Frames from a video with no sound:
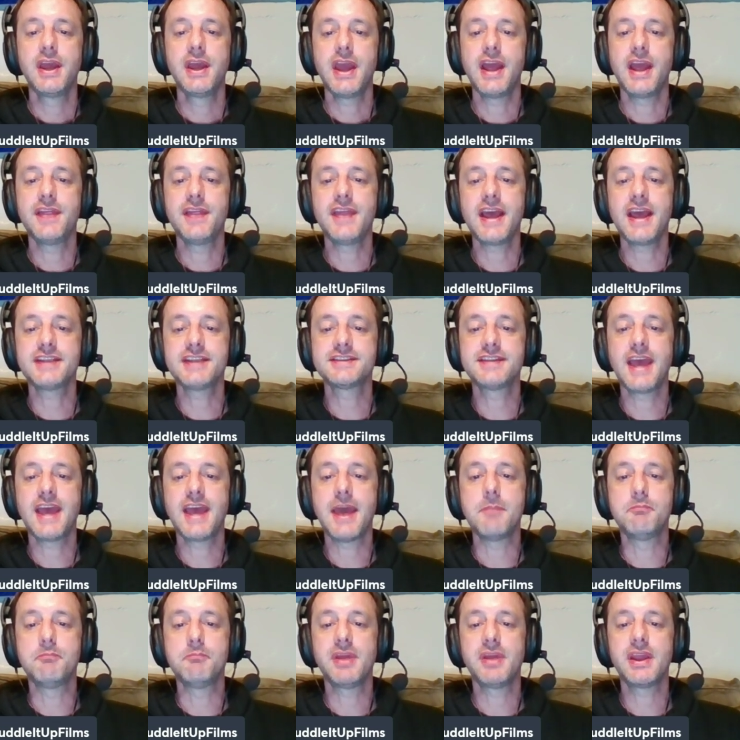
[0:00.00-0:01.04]
And that's
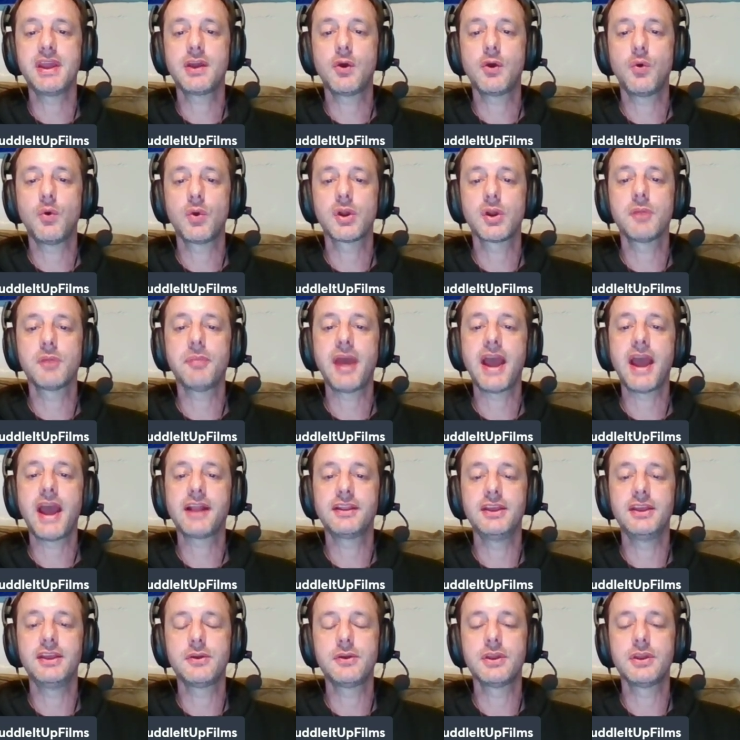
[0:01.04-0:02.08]
that big cornerback
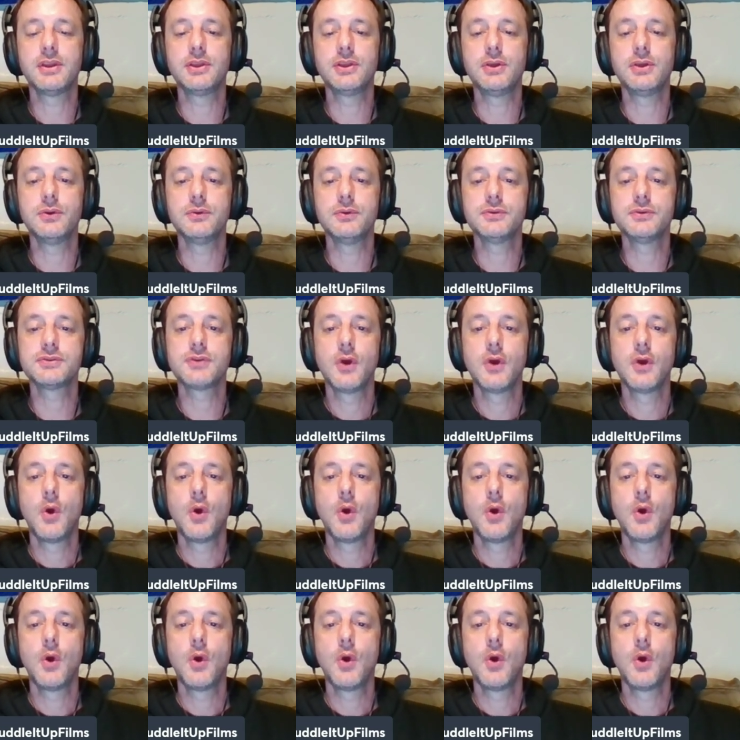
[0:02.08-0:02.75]
that you can use